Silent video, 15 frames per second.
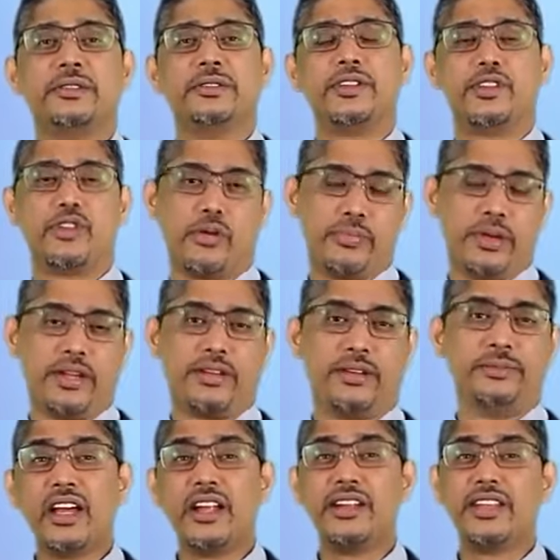topic,
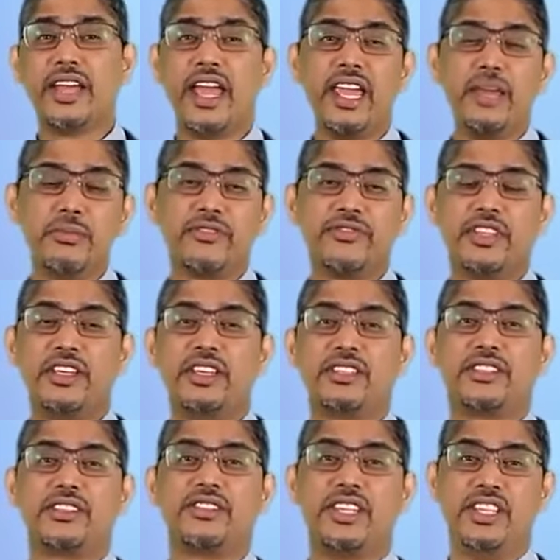and the aim of
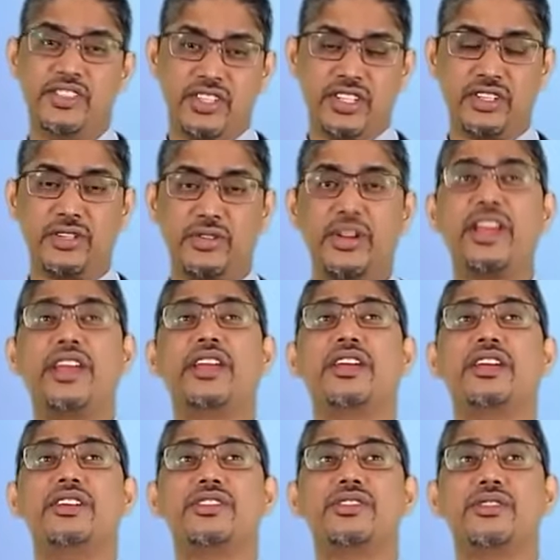this teaching today
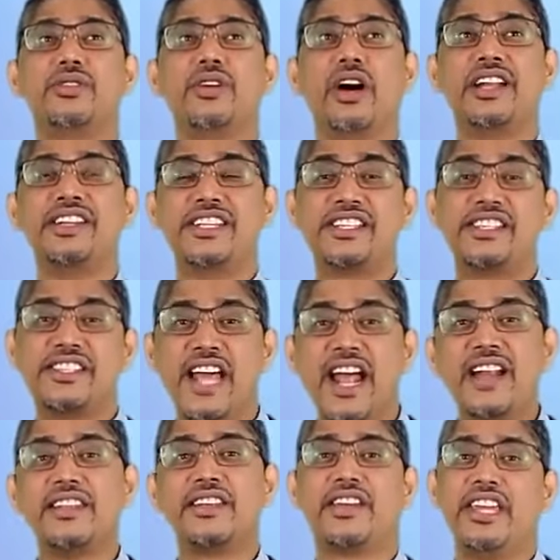is to
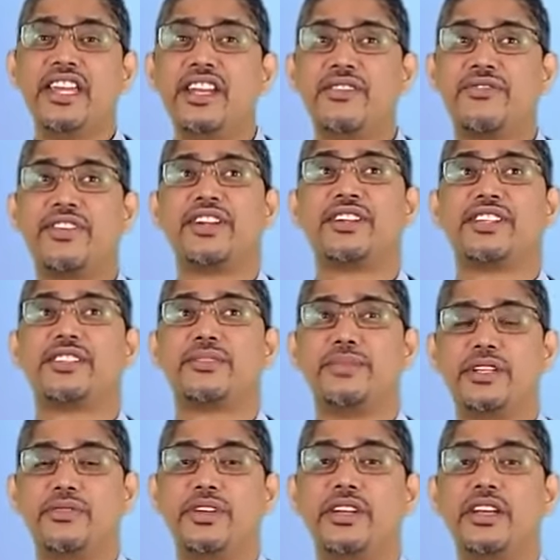understand the key differences
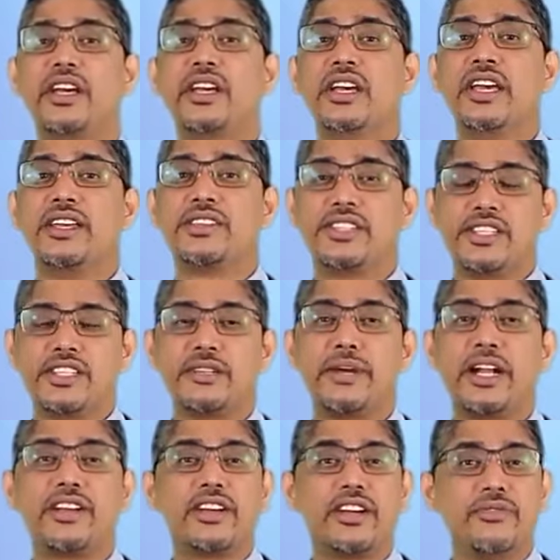between a
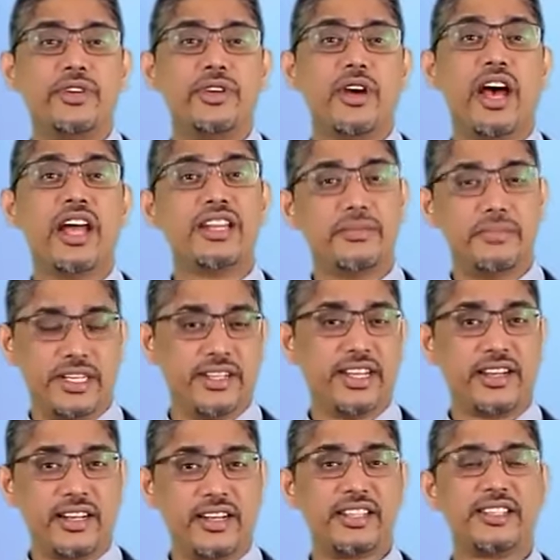systematic review and a
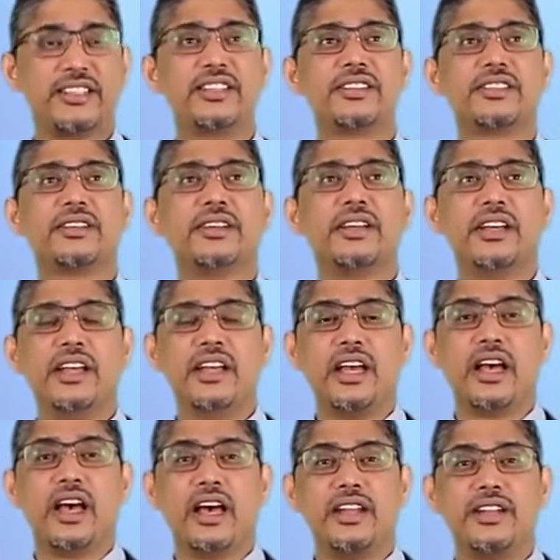meta-analysis,
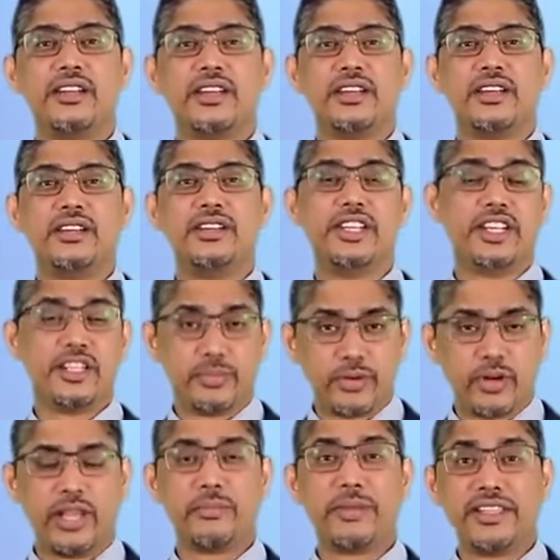and data
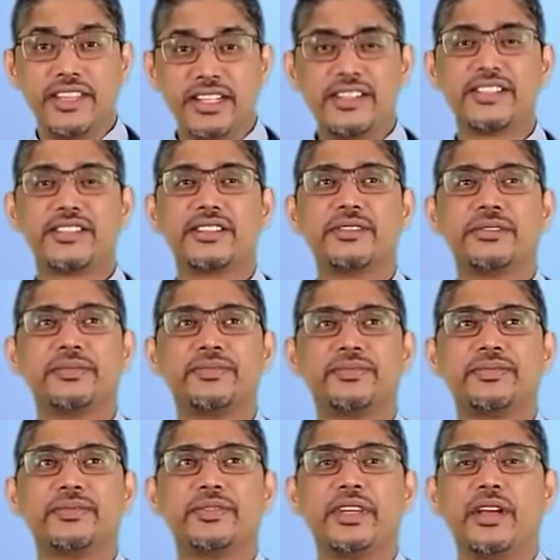pooling methods,
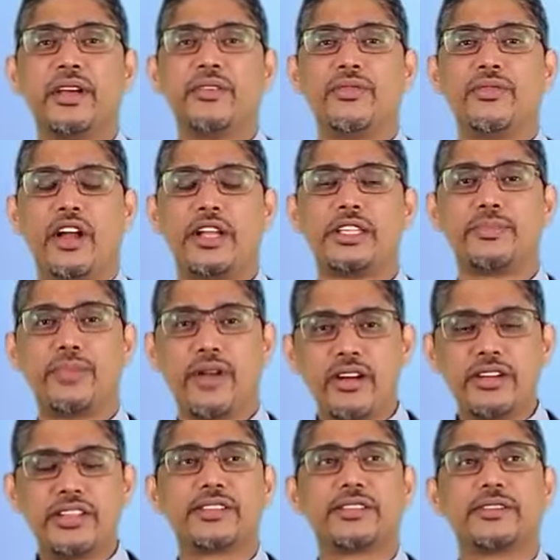forest
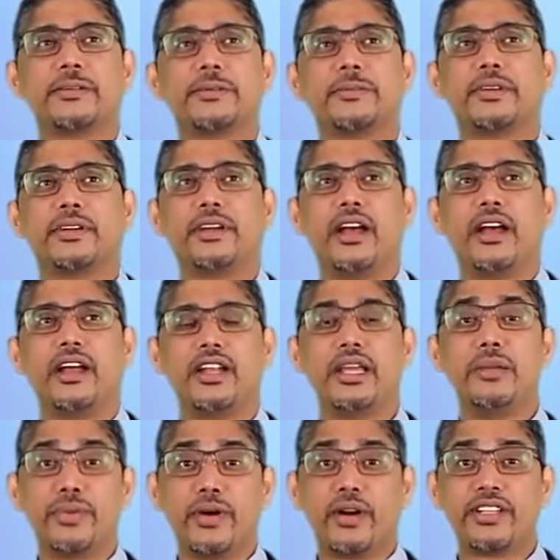plots, and
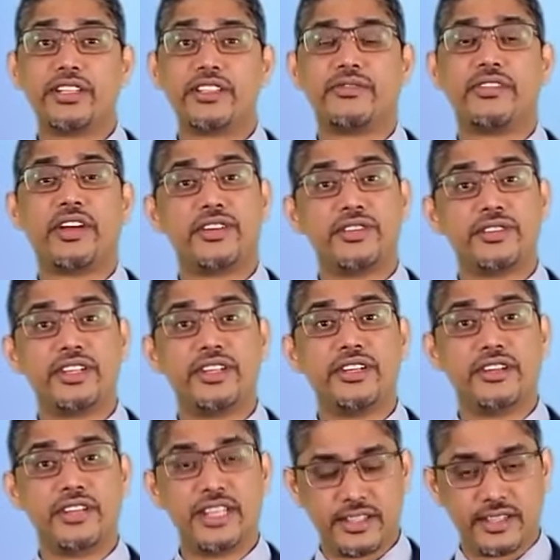importance of heterogeneity
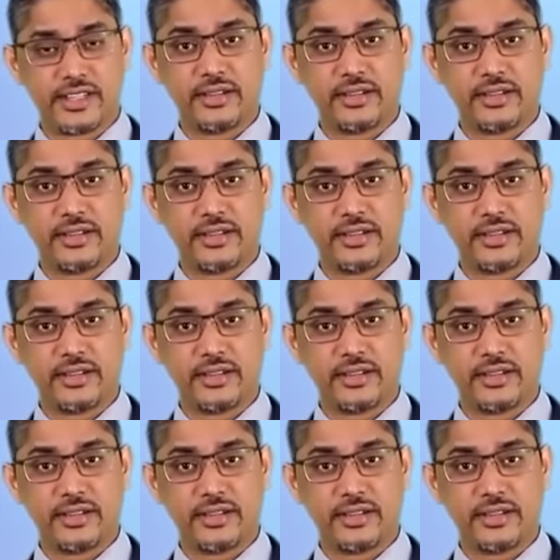testing.